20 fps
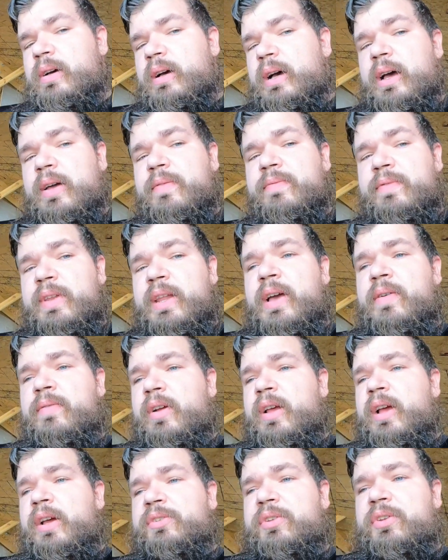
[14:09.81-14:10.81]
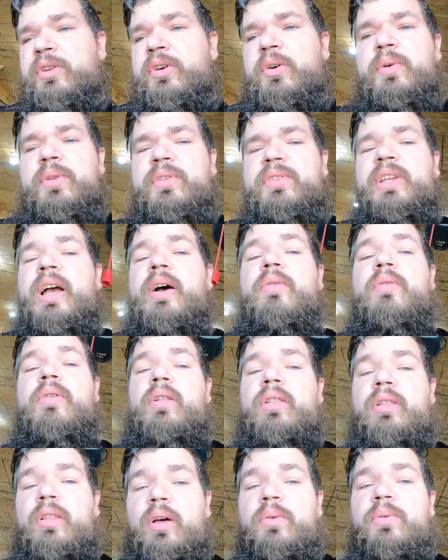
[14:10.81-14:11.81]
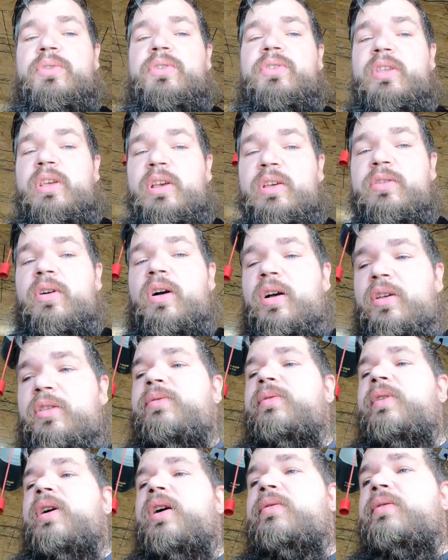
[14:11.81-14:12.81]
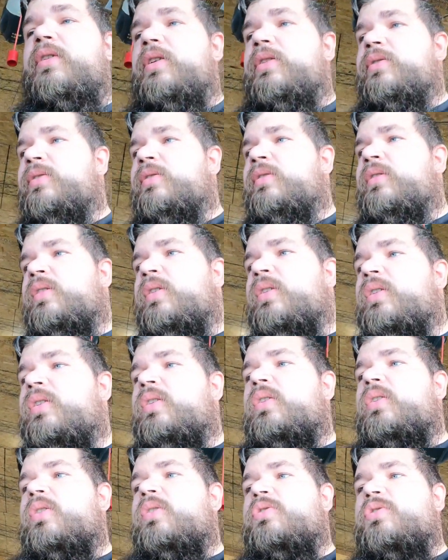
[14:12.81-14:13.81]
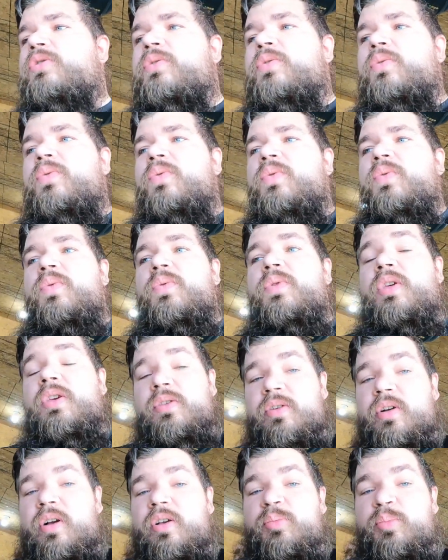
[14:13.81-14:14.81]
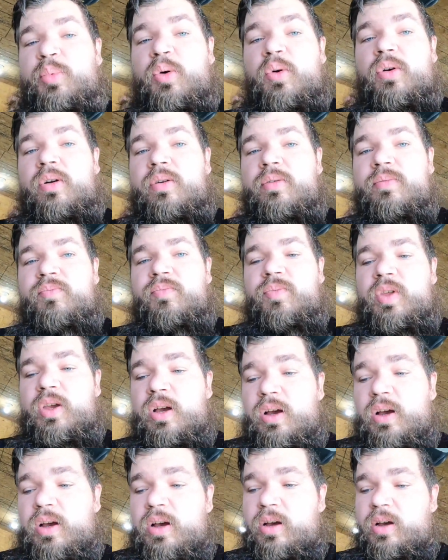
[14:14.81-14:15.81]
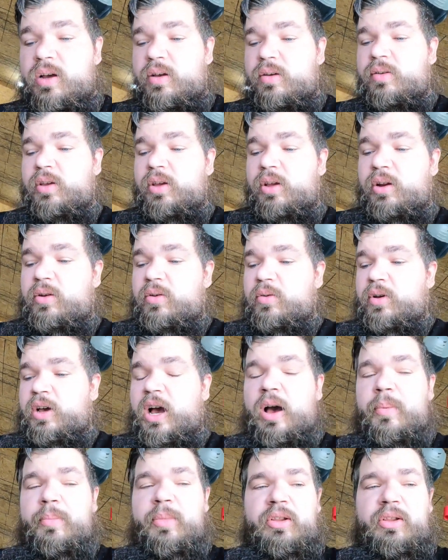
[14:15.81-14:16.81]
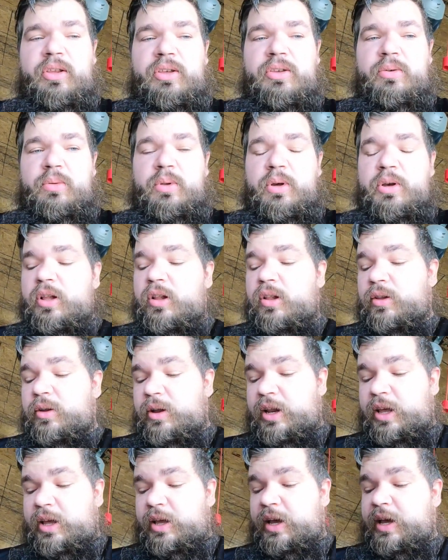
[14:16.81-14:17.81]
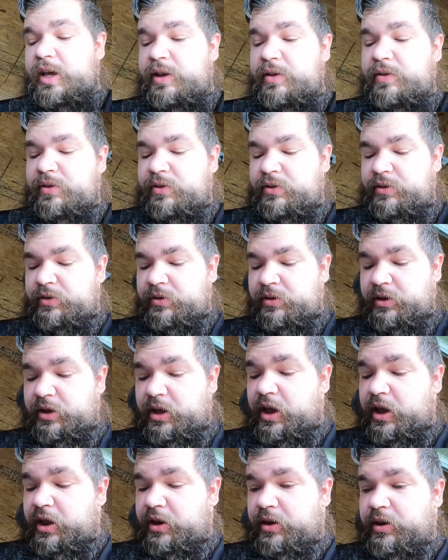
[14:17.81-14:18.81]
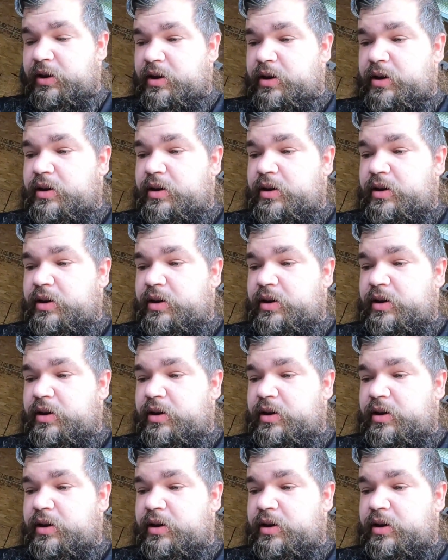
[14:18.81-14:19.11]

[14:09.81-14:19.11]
I've never actually noticed how close the exhaust valve is to the exhaust port. You know, commonly you look at a lot of heads and